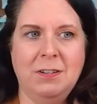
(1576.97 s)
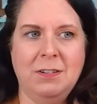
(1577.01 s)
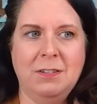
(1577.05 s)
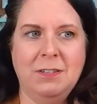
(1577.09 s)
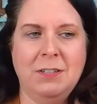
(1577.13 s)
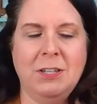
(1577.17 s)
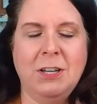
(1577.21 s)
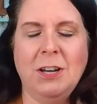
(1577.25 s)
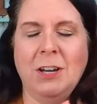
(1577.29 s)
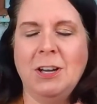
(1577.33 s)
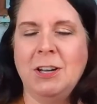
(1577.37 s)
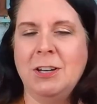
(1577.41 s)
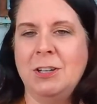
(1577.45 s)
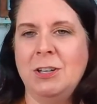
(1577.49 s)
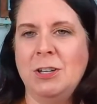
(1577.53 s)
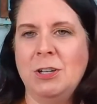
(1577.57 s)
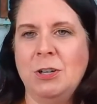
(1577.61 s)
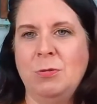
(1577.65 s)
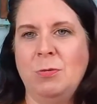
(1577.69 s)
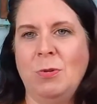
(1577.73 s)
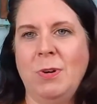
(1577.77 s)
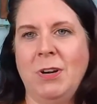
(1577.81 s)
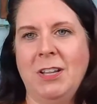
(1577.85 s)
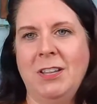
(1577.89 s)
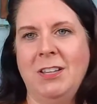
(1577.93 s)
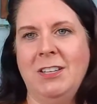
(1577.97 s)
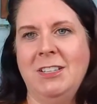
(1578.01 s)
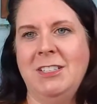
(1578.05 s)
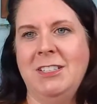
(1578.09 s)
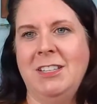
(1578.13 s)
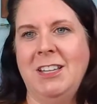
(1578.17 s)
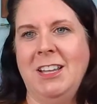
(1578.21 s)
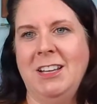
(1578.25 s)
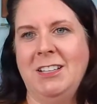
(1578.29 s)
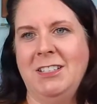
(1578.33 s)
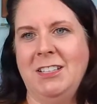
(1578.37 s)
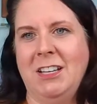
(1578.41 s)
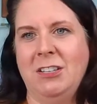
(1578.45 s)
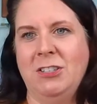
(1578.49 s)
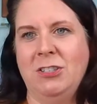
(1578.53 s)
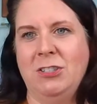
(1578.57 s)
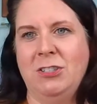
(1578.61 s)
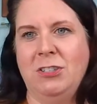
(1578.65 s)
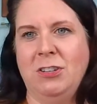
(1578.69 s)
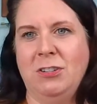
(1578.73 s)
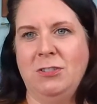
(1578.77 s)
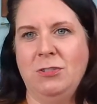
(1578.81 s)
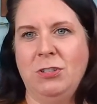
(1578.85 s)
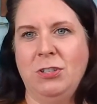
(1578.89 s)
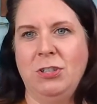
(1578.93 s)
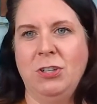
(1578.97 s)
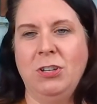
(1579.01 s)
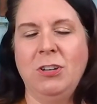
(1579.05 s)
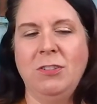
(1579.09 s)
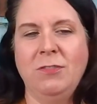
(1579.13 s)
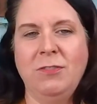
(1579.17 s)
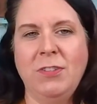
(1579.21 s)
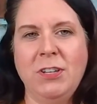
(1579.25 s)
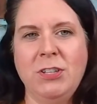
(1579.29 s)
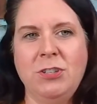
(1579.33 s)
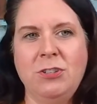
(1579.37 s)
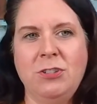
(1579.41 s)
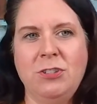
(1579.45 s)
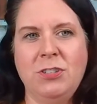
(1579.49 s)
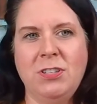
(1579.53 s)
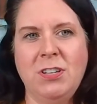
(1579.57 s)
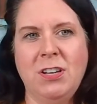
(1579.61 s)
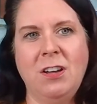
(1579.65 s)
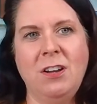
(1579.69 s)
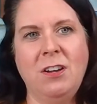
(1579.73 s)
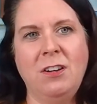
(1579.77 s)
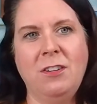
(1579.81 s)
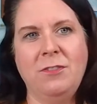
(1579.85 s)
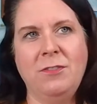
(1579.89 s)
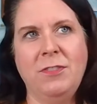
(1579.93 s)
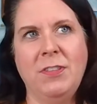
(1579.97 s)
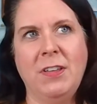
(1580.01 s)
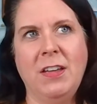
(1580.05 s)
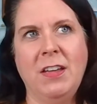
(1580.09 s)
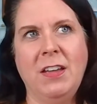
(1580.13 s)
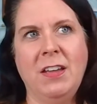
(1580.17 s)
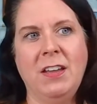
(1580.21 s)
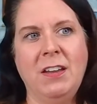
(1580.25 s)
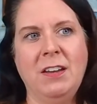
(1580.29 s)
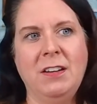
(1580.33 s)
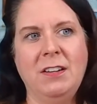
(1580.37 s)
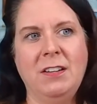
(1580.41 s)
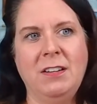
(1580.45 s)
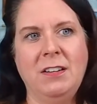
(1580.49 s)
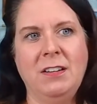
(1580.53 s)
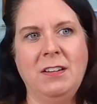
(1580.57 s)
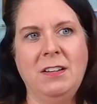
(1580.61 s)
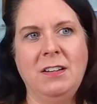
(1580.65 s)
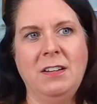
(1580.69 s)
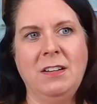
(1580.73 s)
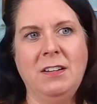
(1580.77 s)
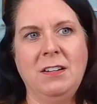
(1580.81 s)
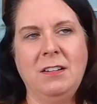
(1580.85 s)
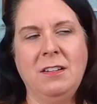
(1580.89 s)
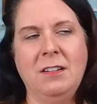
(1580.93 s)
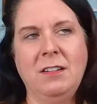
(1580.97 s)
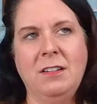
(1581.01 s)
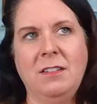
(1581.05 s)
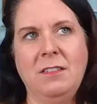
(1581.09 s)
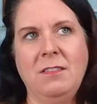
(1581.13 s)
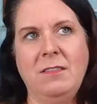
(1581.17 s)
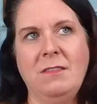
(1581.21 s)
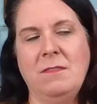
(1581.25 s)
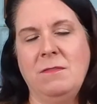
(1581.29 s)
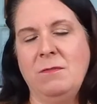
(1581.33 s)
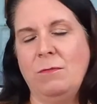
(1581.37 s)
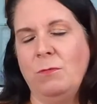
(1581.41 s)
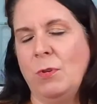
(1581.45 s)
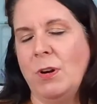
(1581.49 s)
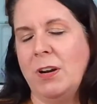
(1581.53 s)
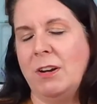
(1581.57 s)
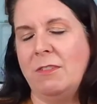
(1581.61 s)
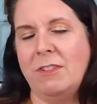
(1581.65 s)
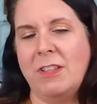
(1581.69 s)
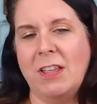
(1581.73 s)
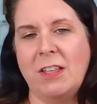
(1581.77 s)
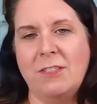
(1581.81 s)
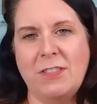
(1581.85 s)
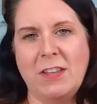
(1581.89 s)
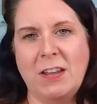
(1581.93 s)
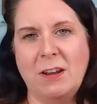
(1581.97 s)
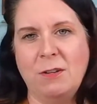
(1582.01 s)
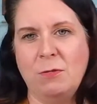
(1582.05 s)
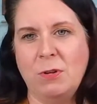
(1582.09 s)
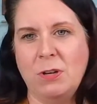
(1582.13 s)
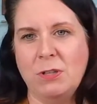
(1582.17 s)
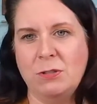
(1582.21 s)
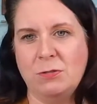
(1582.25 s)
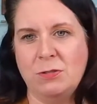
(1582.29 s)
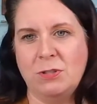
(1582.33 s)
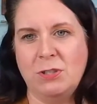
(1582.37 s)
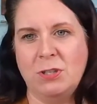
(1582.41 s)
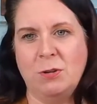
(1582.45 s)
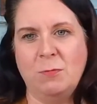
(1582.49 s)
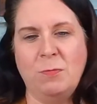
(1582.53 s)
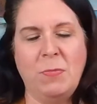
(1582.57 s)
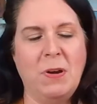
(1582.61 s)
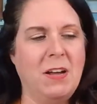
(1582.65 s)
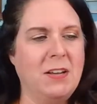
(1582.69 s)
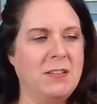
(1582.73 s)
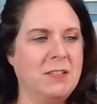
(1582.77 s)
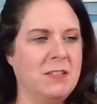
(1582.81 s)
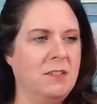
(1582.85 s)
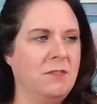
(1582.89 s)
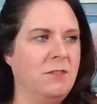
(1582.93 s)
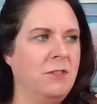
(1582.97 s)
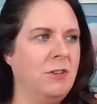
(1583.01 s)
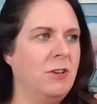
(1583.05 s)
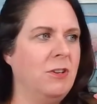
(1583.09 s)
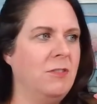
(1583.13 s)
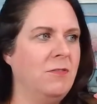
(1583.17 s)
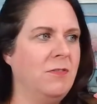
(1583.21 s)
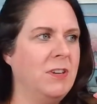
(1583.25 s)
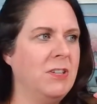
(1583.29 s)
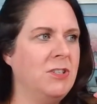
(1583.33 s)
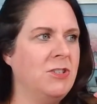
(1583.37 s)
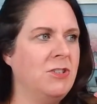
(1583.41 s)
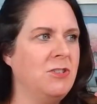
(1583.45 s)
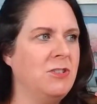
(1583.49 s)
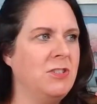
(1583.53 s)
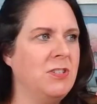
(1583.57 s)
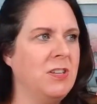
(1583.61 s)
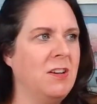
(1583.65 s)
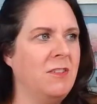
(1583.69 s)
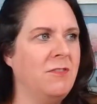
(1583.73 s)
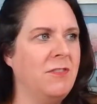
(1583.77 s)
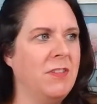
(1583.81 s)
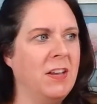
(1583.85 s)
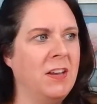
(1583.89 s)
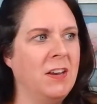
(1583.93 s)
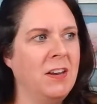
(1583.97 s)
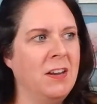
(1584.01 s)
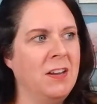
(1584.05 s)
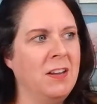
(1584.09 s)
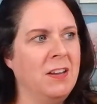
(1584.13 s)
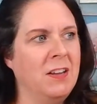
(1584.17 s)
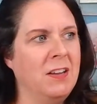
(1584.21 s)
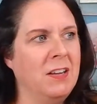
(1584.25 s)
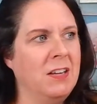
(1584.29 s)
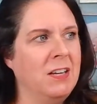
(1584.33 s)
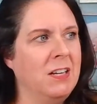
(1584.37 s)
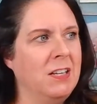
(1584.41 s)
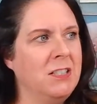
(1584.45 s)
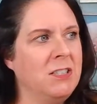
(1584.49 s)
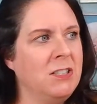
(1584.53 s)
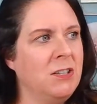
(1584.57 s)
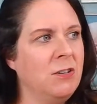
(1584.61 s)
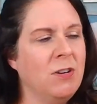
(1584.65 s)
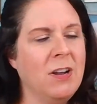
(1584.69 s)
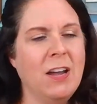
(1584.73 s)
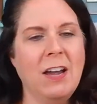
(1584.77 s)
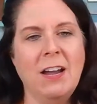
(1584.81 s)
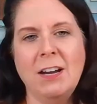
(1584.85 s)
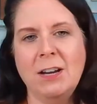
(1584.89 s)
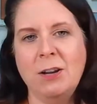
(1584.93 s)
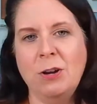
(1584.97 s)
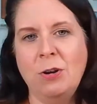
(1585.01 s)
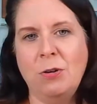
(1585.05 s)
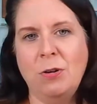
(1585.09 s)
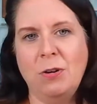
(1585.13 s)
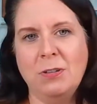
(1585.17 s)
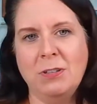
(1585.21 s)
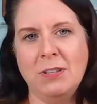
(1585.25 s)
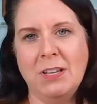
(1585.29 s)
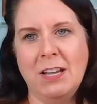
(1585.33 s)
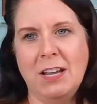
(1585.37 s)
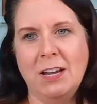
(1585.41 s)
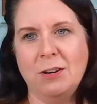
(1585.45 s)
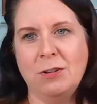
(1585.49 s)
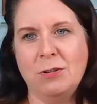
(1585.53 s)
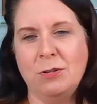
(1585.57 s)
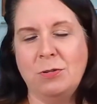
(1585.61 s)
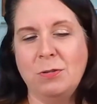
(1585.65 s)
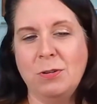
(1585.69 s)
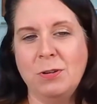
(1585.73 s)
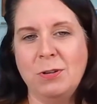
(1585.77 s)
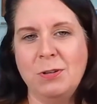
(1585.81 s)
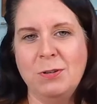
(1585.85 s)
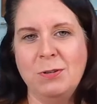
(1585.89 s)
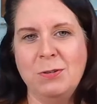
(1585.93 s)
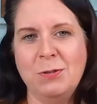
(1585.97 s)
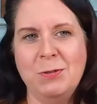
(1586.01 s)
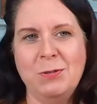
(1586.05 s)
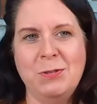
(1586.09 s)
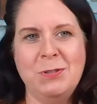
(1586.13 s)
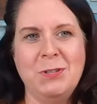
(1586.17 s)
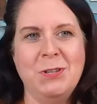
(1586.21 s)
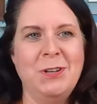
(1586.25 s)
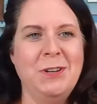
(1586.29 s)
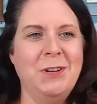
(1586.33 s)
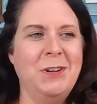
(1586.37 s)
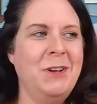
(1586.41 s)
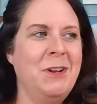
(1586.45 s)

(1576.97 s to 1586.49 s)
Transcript: to undo one of these things I just told you. You convinced yourself that whatever that thing was still positive. You convinced yourself that it's okay to go on that cruise